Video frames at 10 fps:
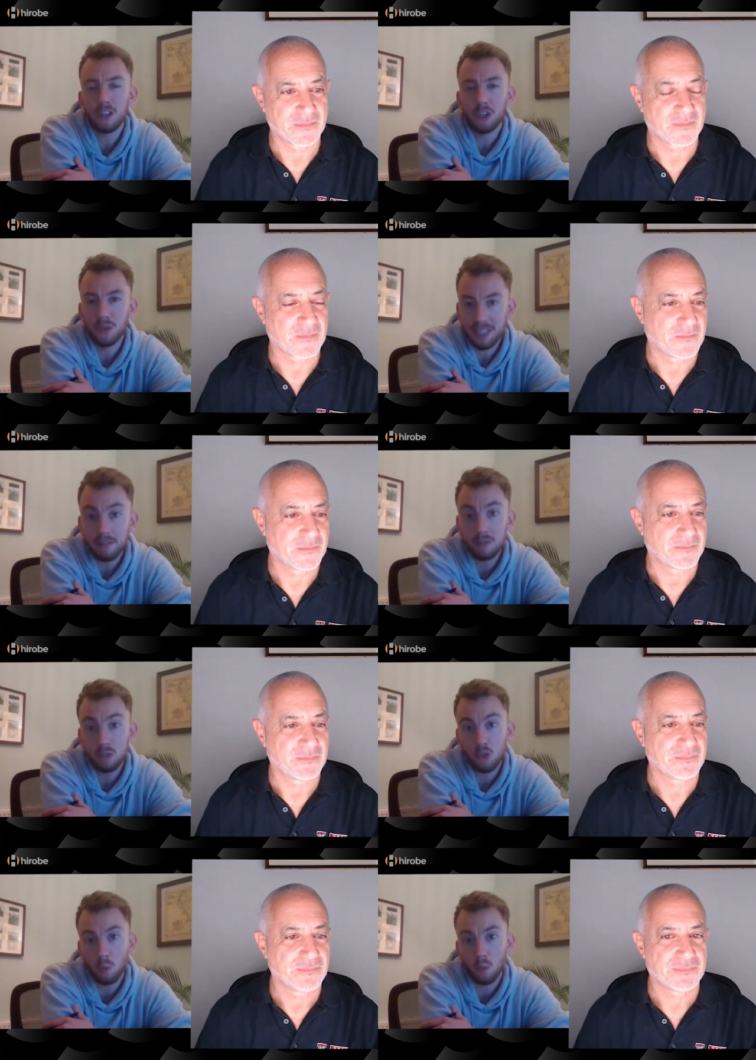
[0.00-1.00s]
Speaker 1: that you'd give
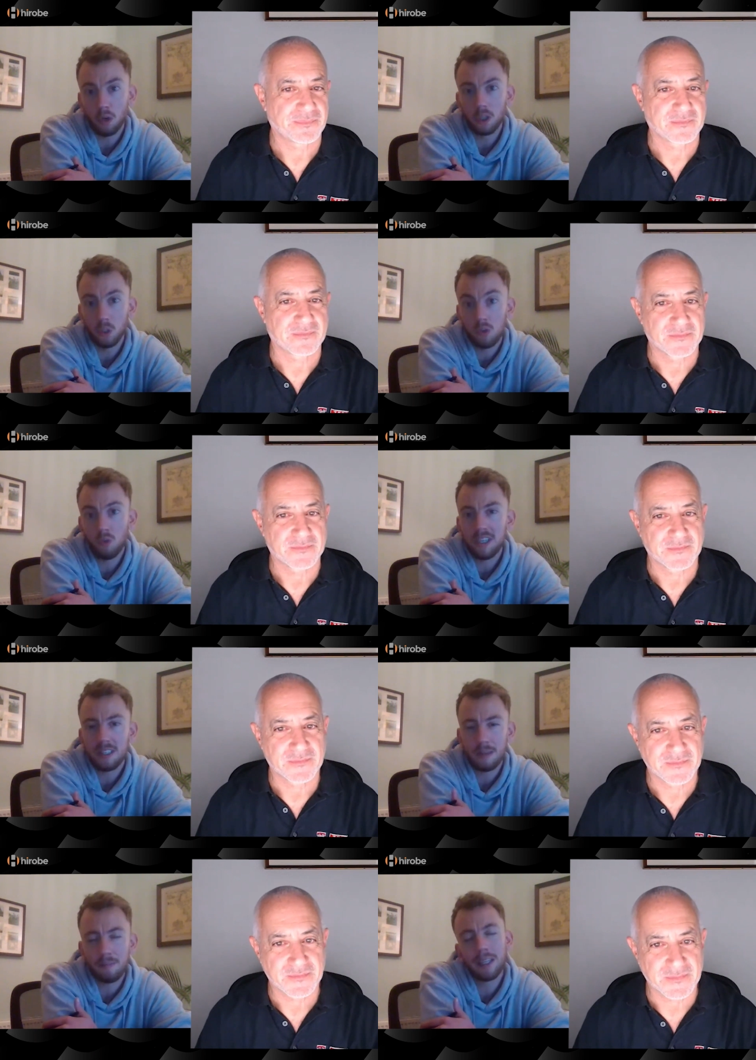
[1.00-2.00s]
to someone who's
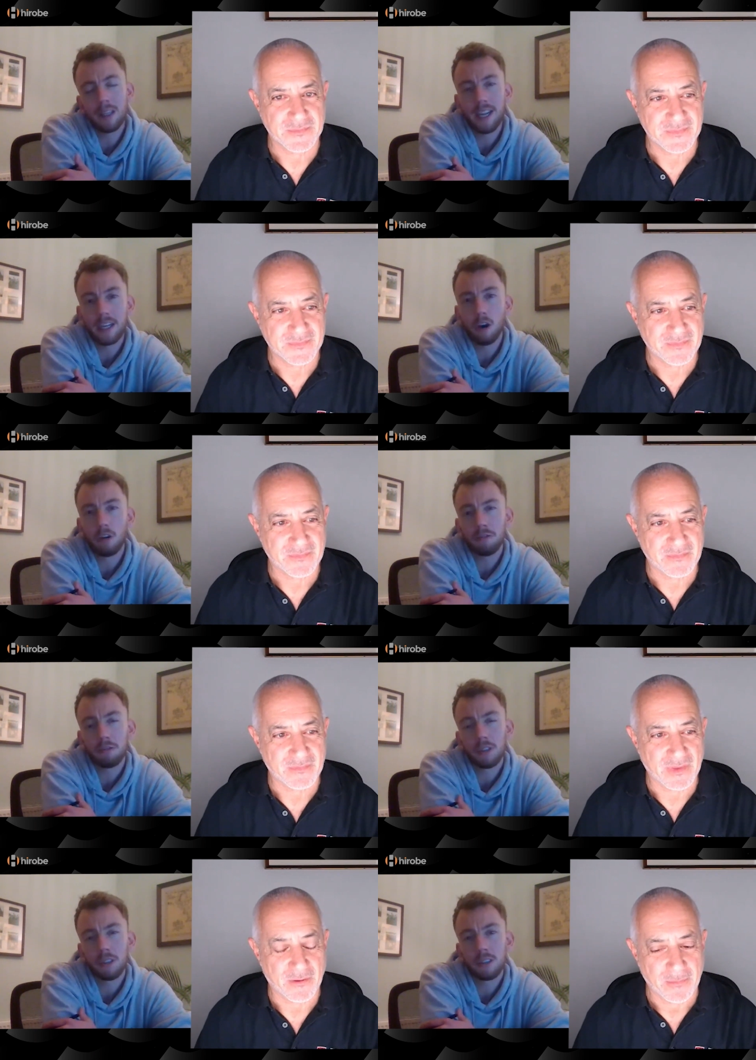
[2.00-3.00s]
recently been laid off?
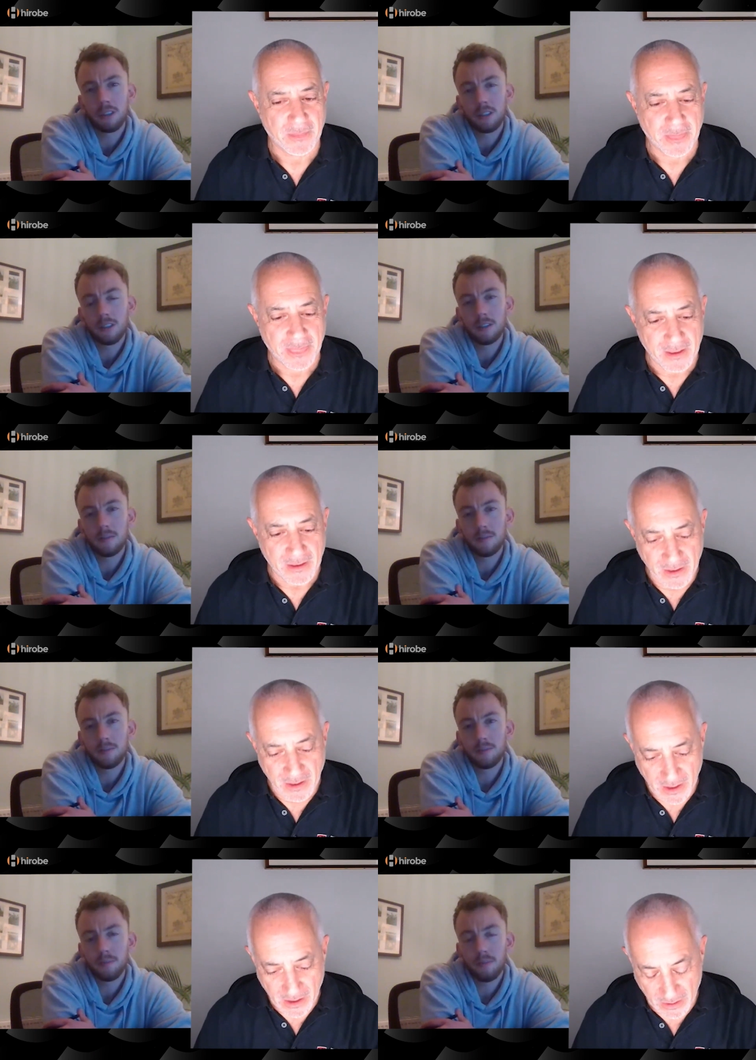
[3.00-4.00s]

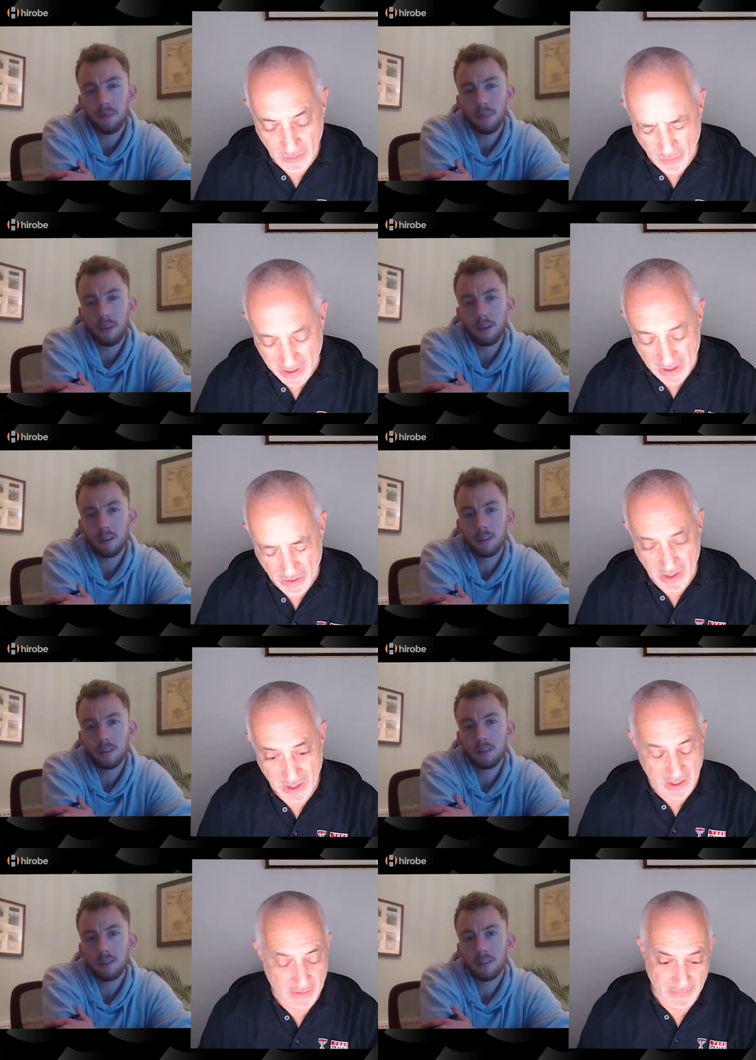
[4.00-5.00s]
Oh wow.
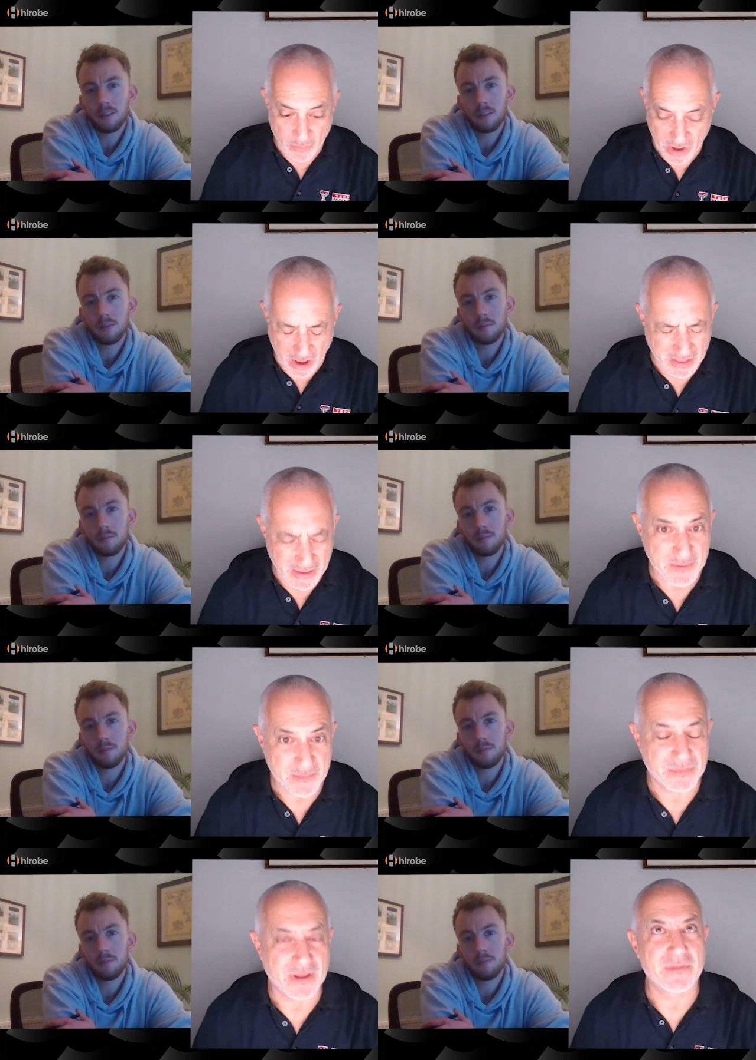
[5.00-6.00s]
Um, well, let
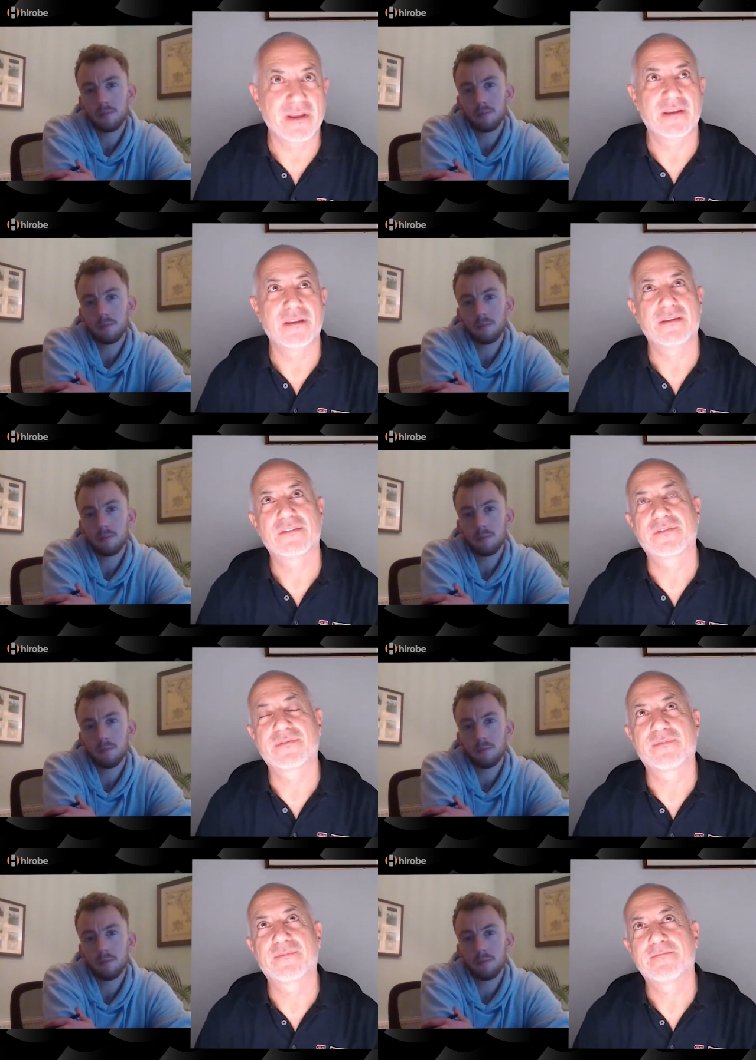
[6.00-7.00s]
Speaker 2: me let me
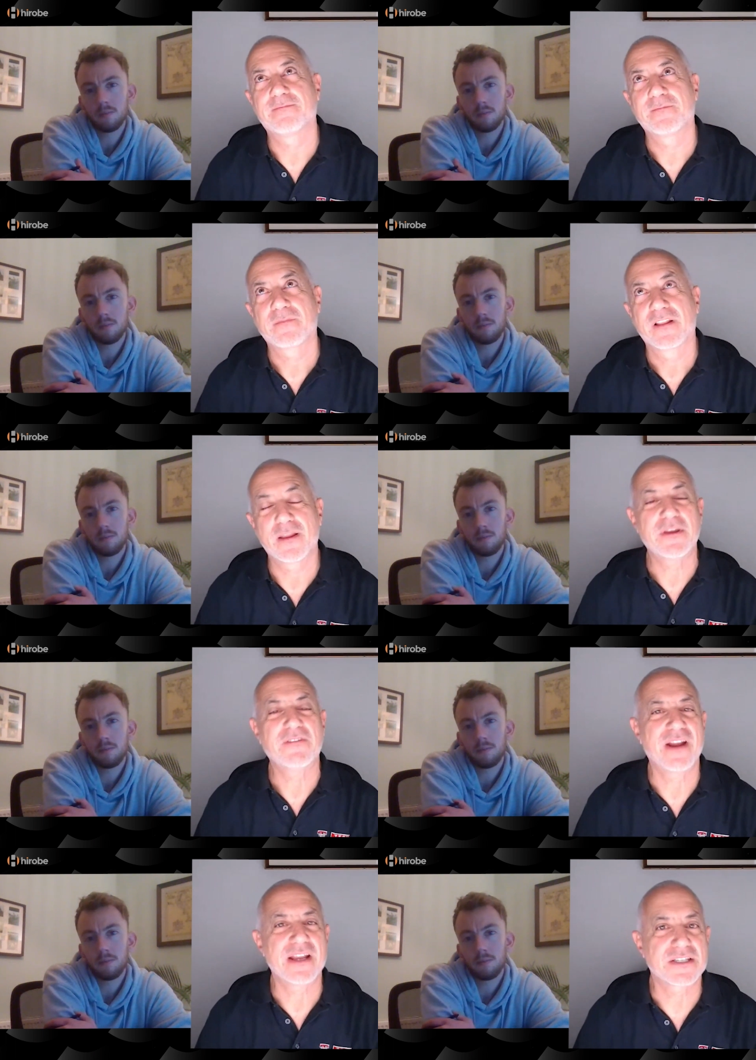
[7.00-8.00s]
let me
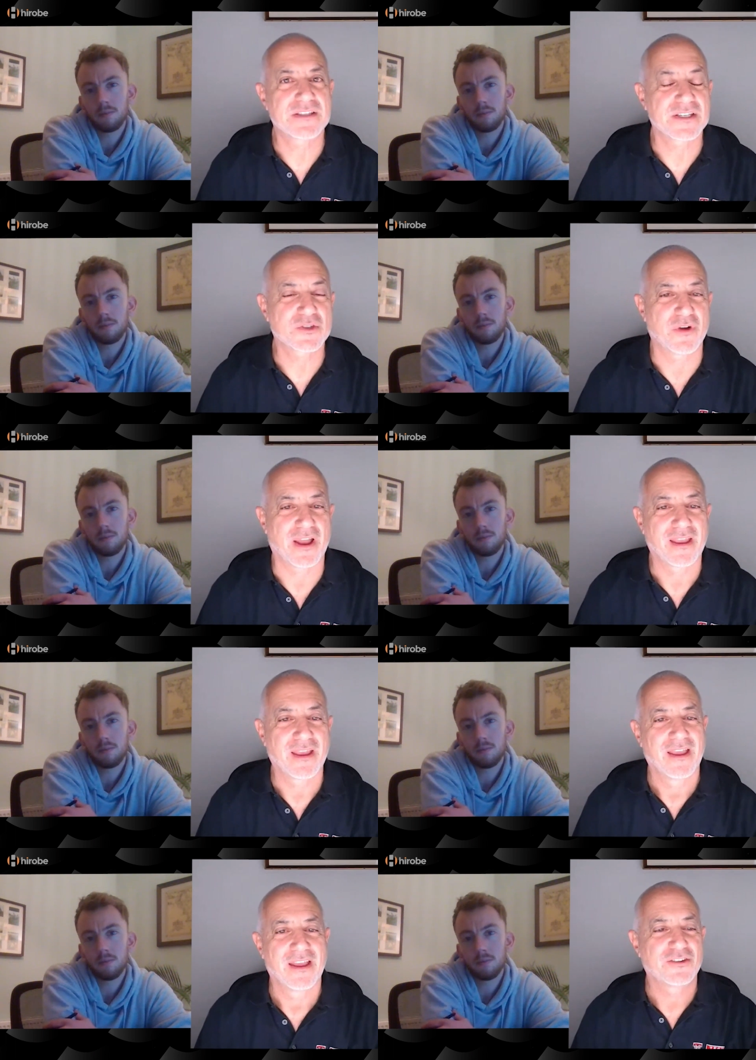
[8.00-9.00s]
phrase it this way:
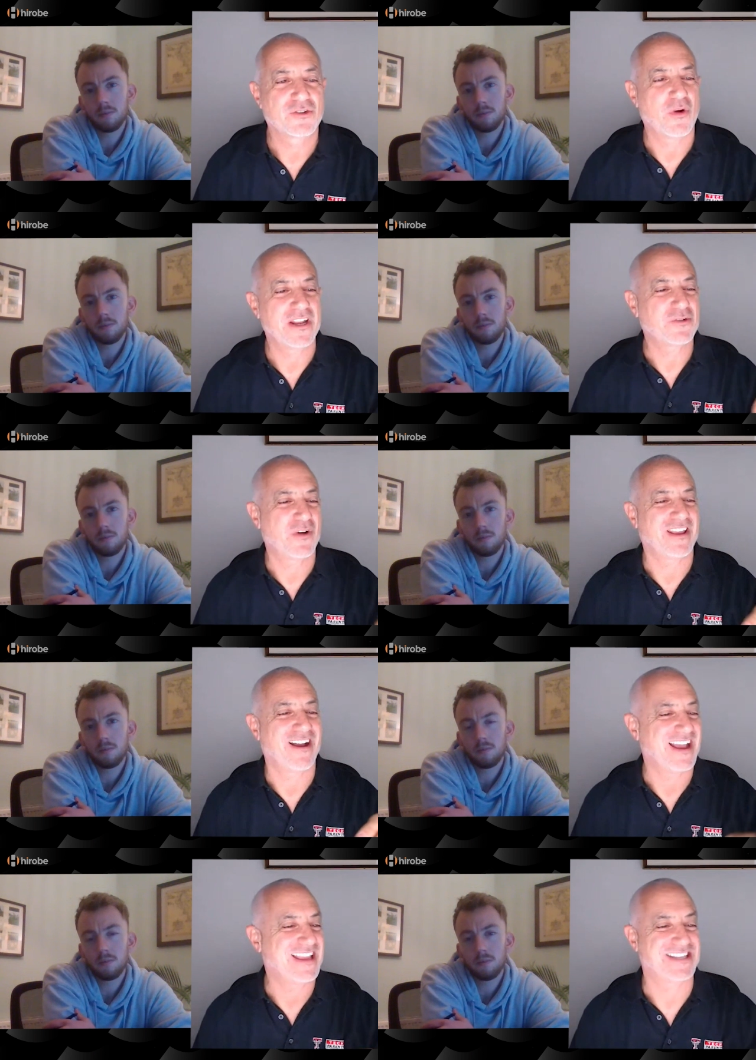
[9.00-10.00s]
2020
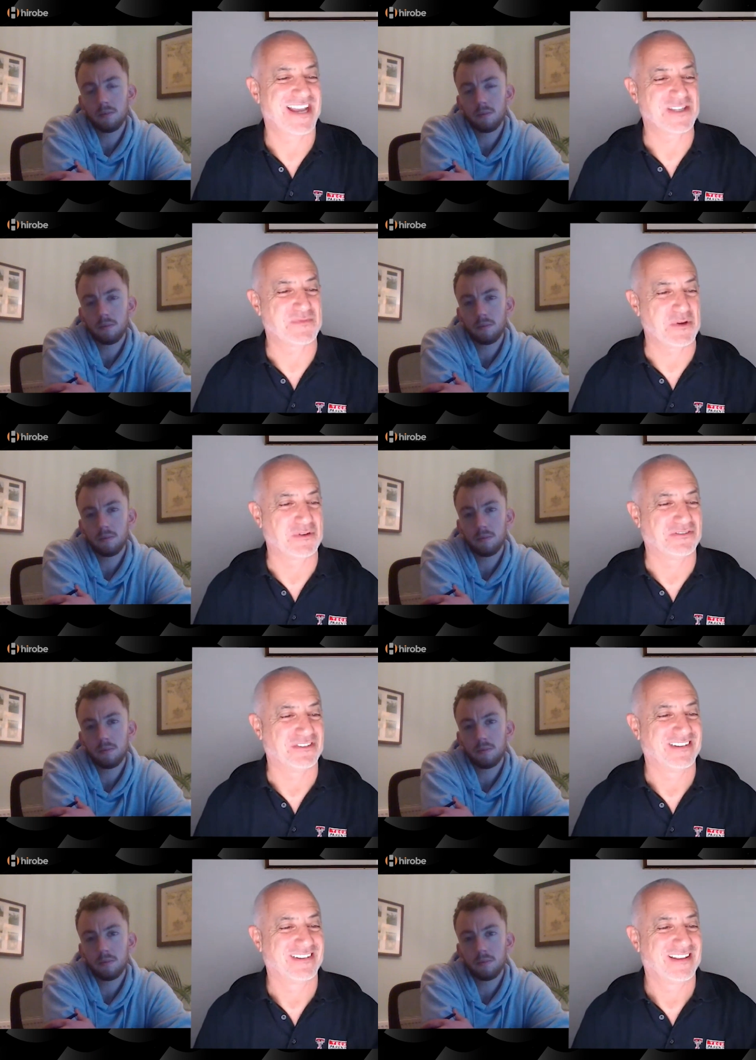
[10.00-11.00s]
hindsight's beautiful.